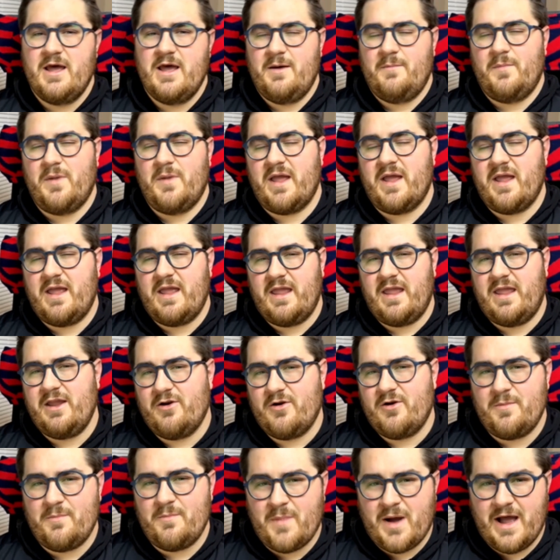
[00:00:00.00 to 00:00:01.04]
But here
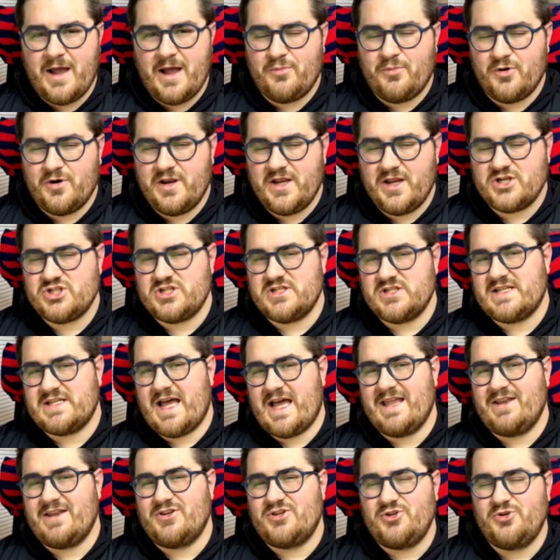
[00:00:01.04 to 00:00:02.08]
in my predictions,
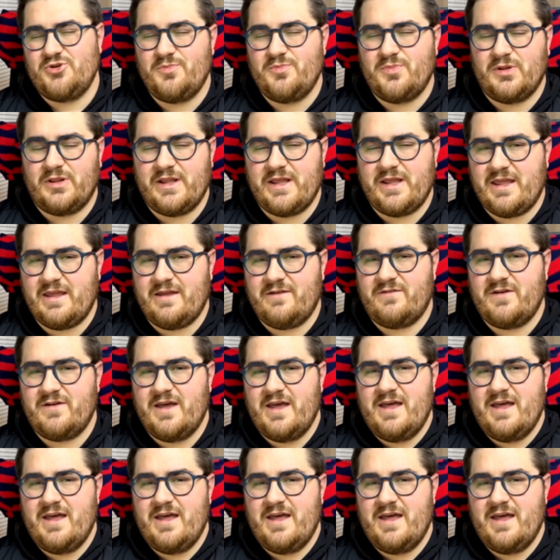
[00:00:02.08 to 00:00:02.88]
I do believe